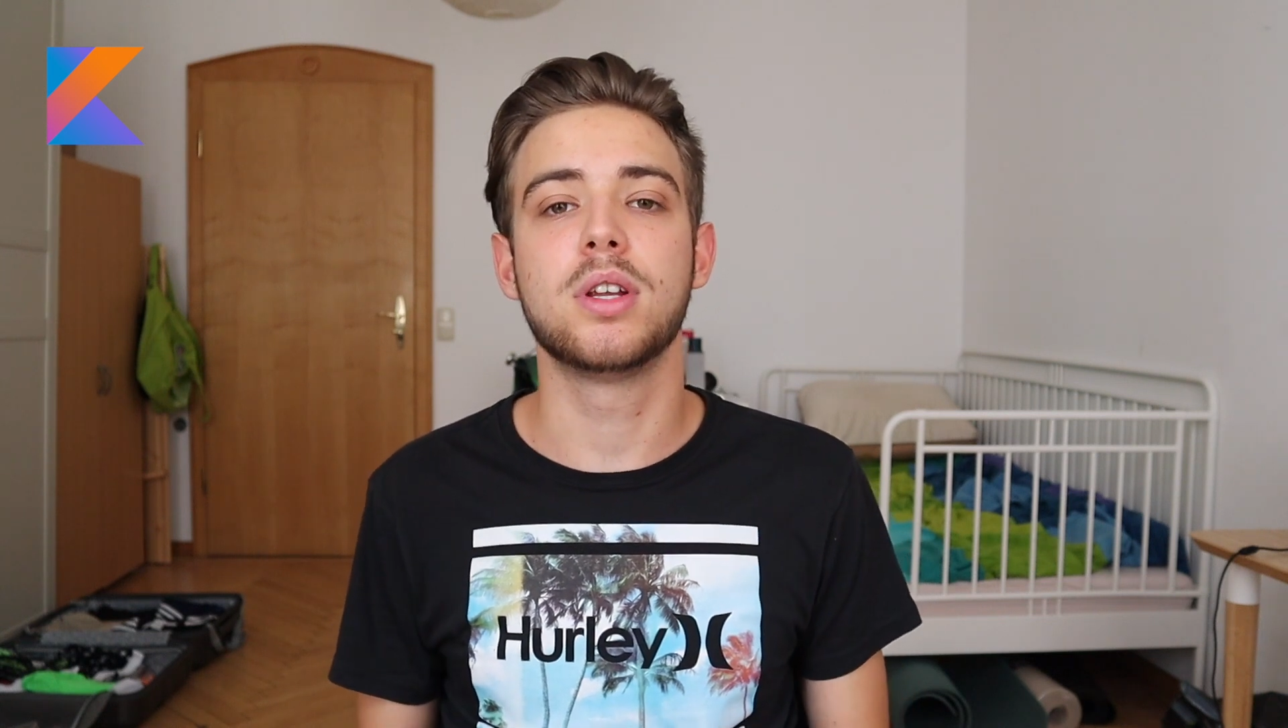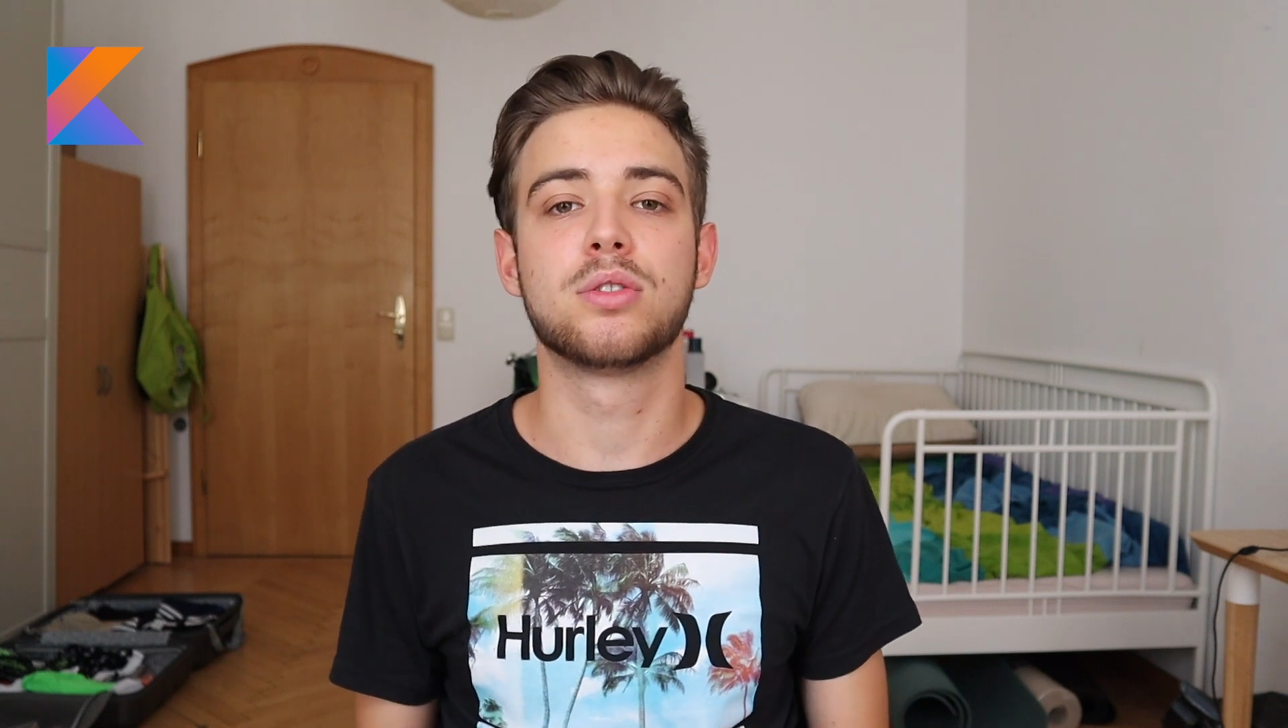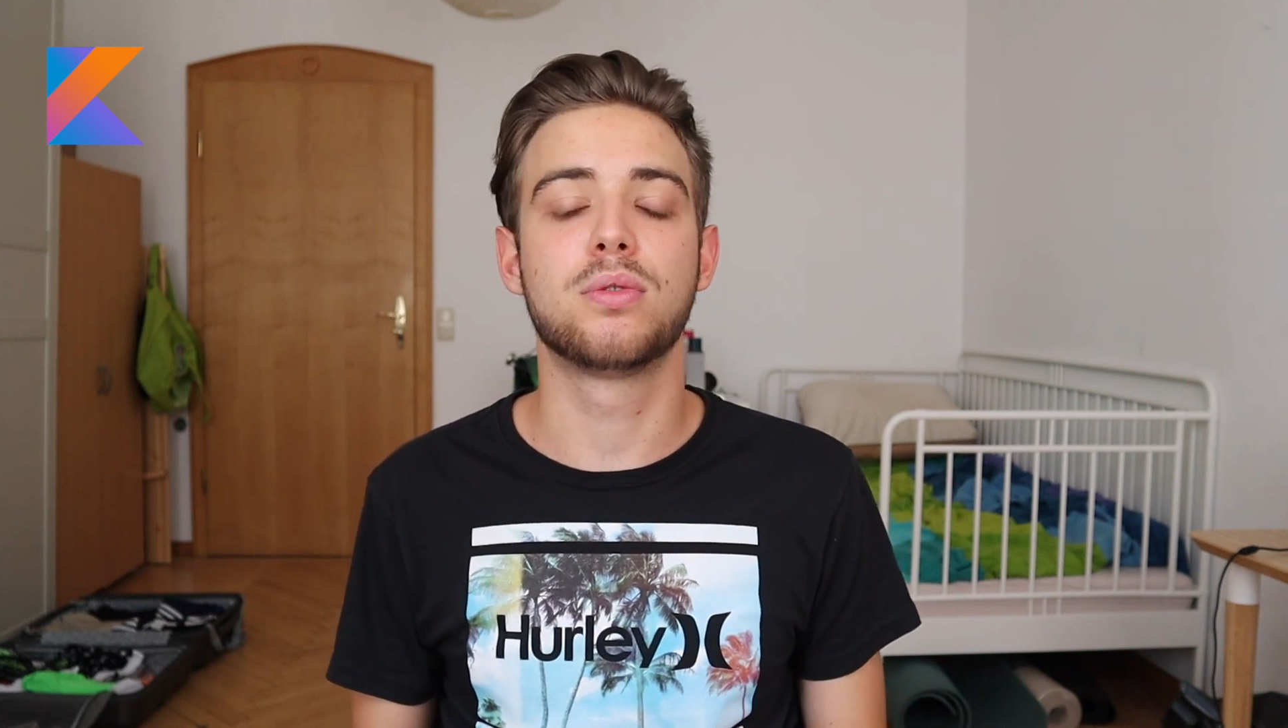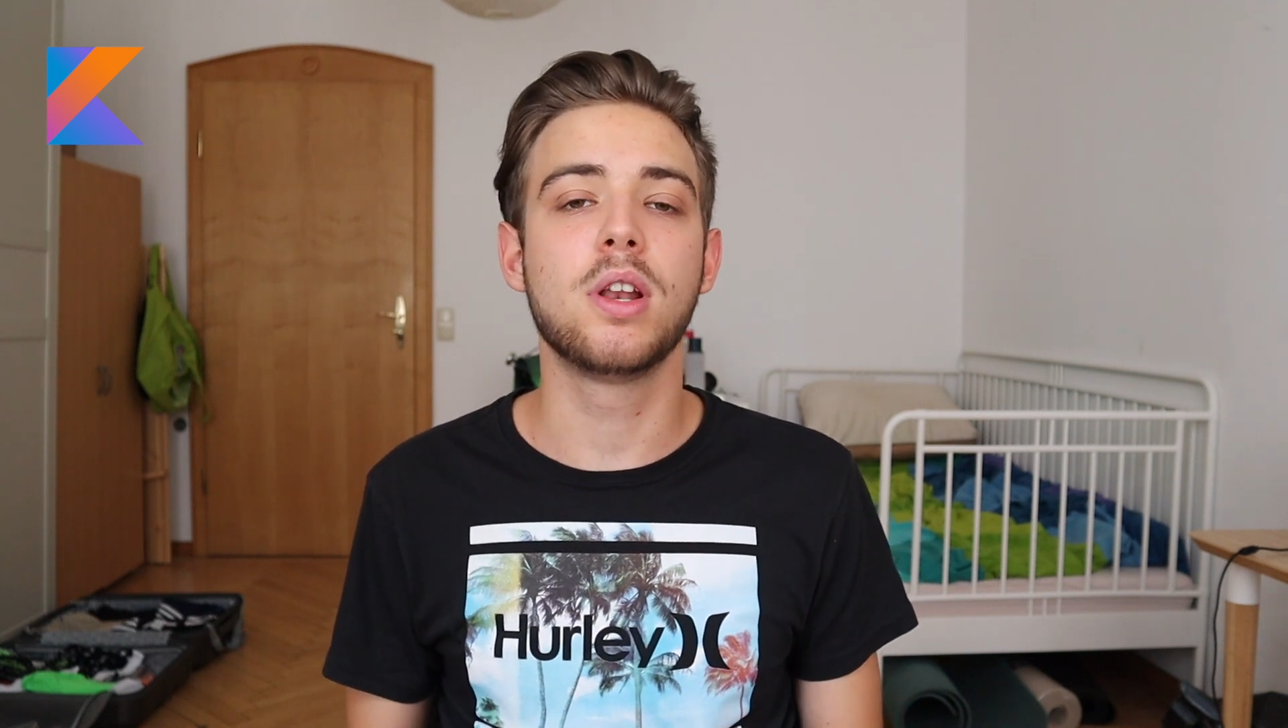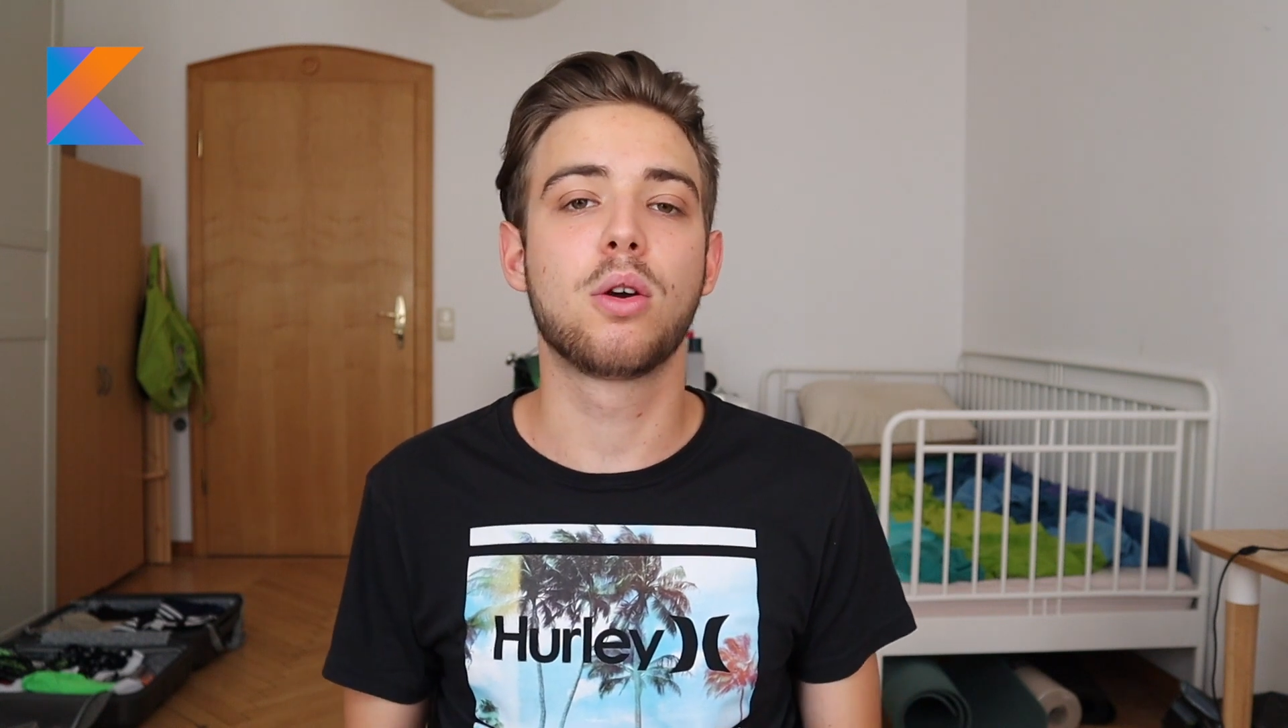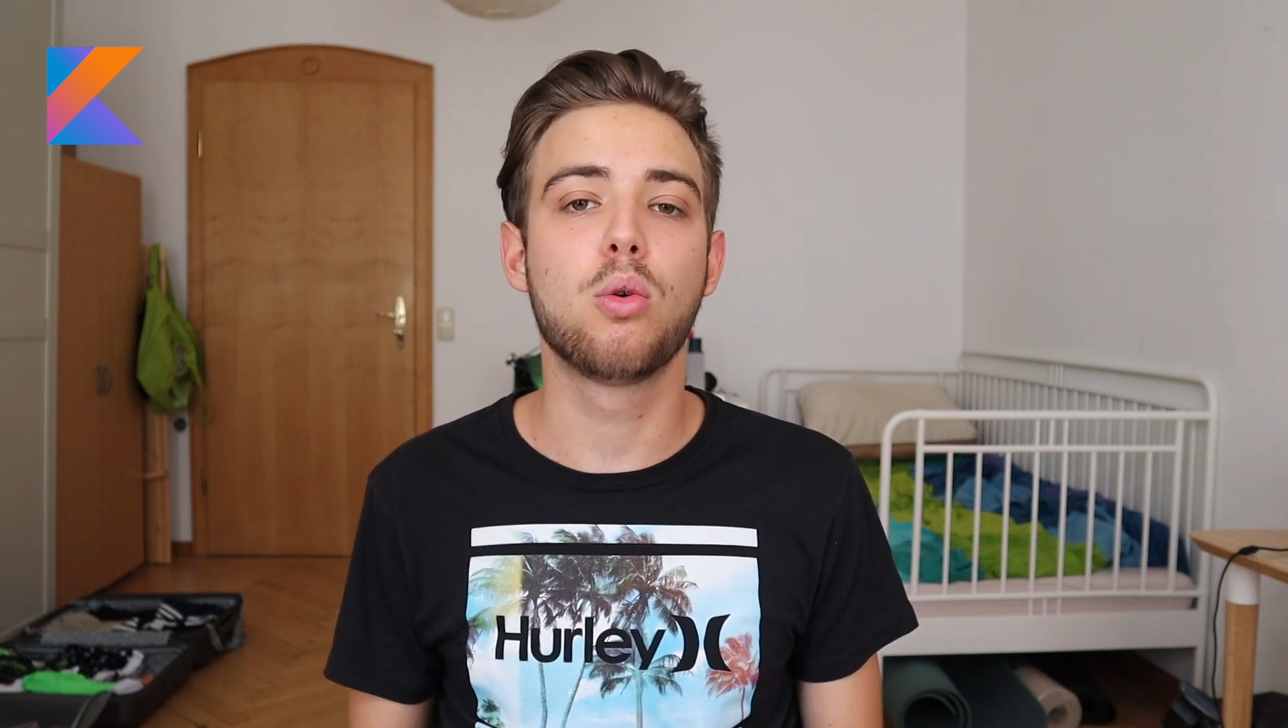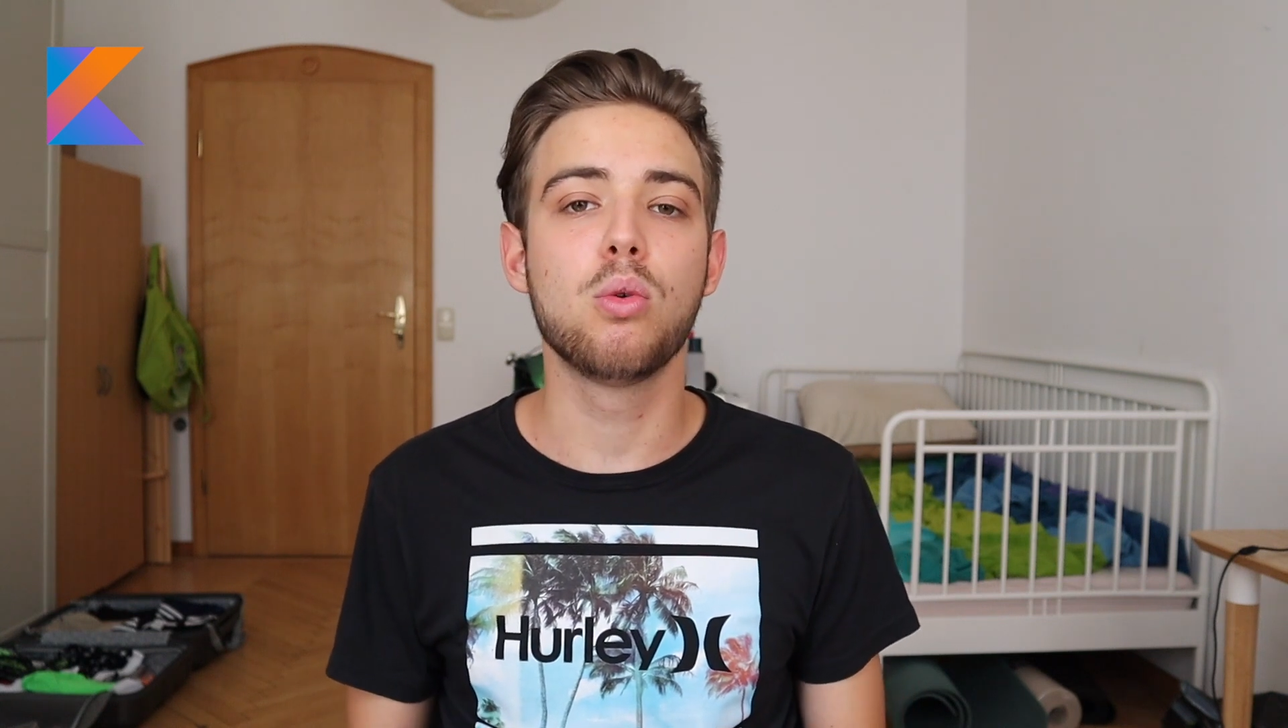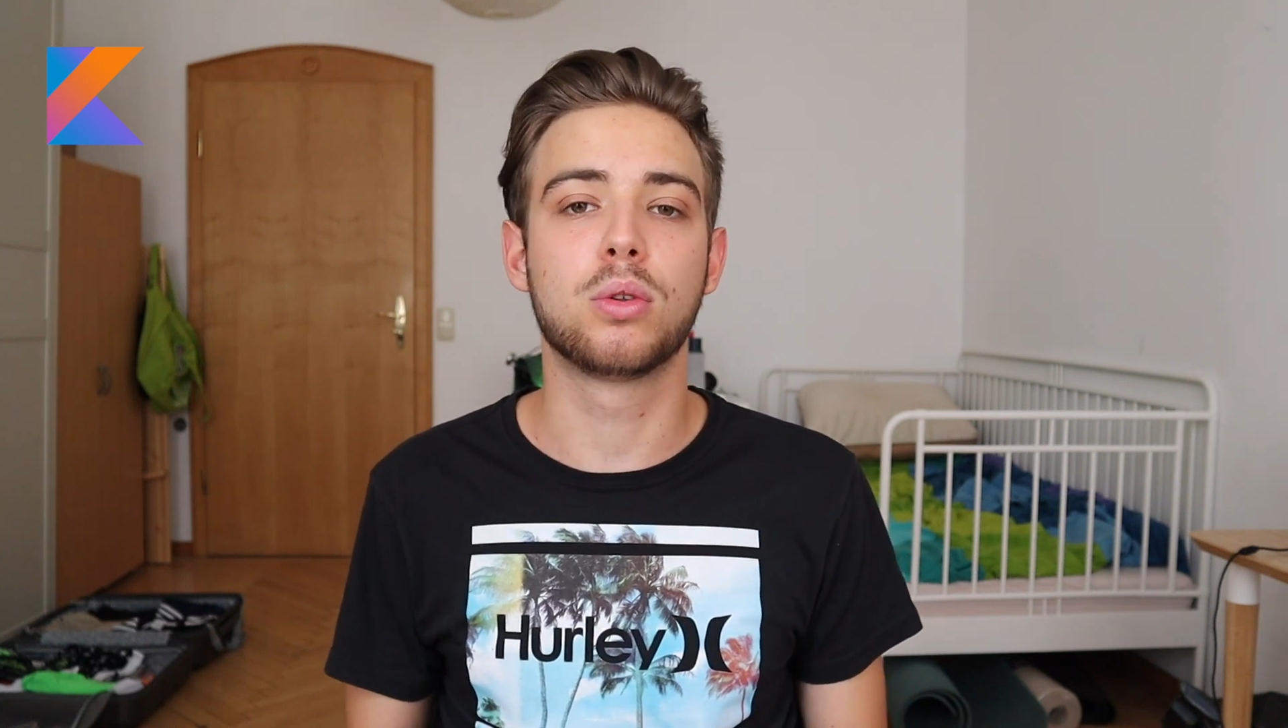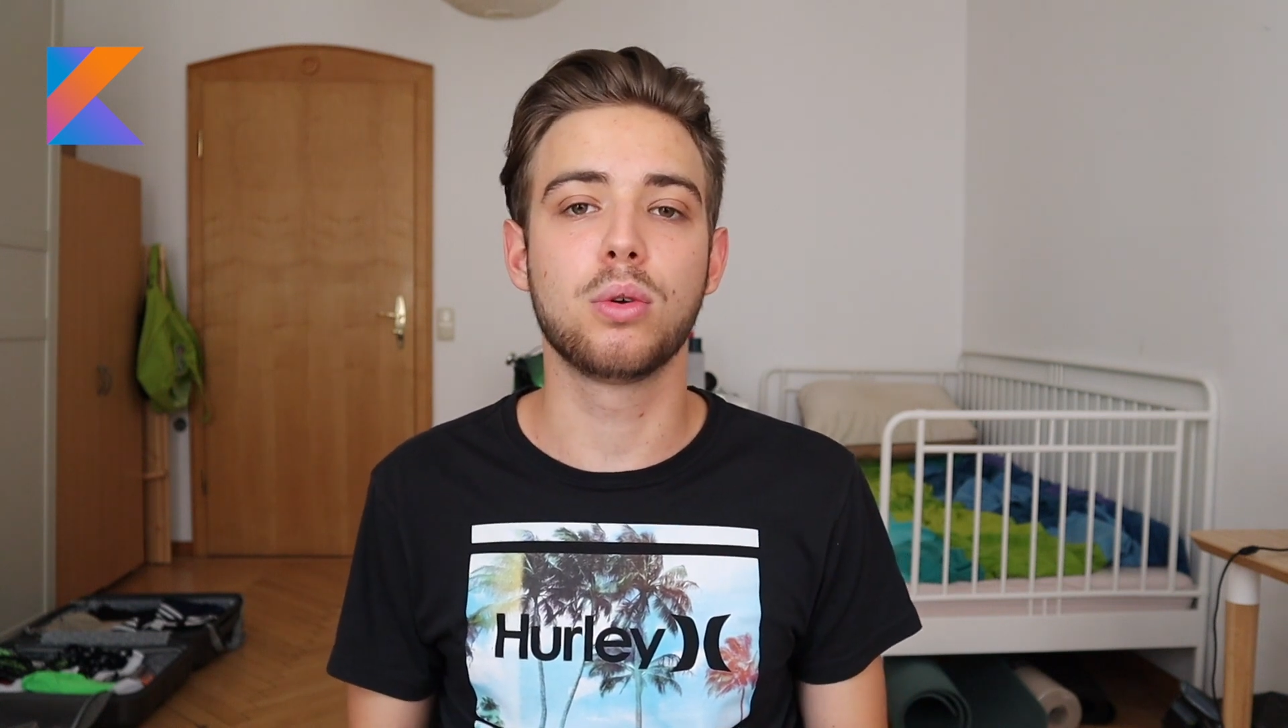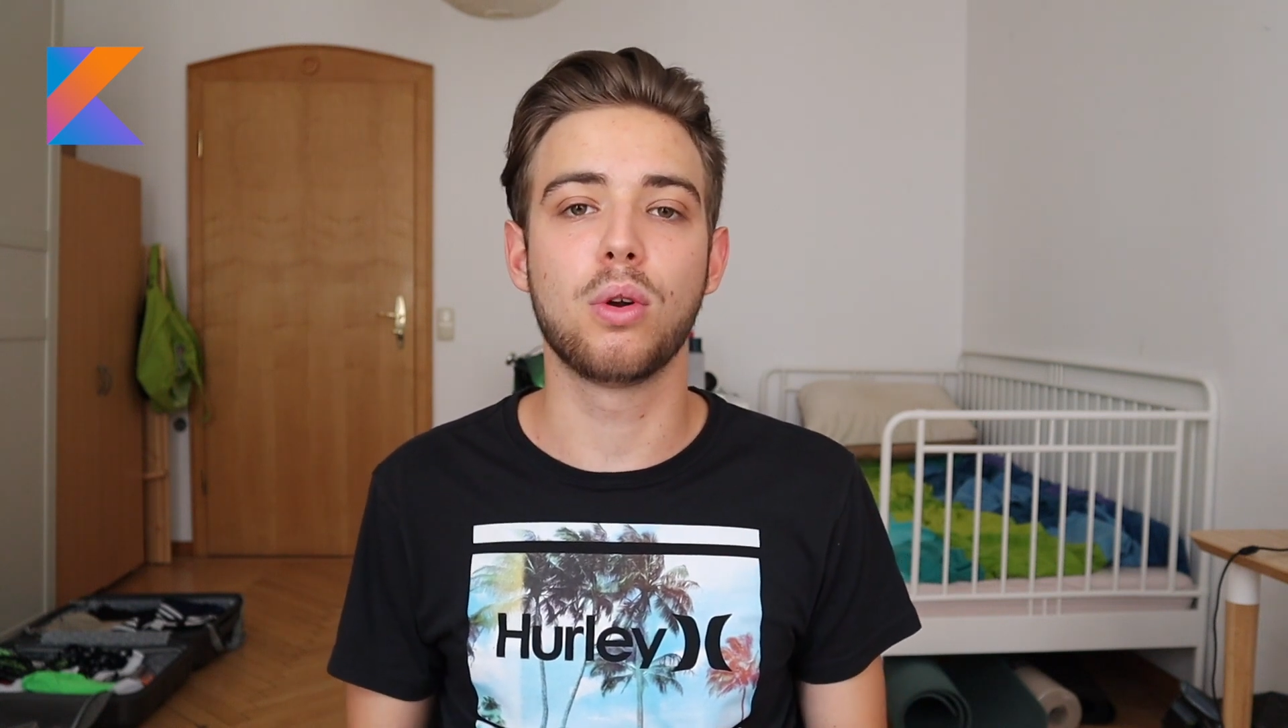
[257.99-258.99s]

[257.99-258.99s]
is really cool to